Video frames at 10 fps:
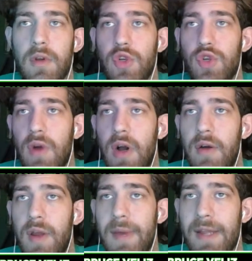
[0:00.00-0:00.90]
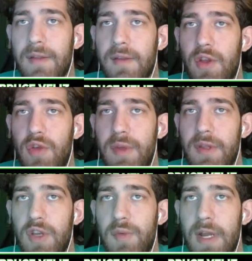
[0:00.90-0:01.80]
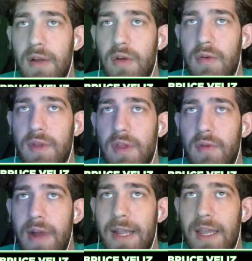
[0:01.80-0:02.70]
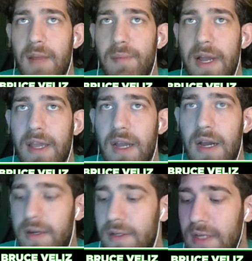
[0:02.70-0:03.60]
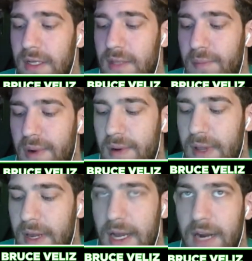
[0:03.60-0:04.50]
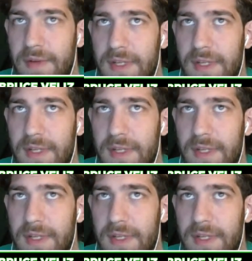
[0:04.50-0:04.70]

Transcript: Jrue Holiday back to Tillman. Tillman now going to the rack, getting by Giannis. Gets the ball hit out of his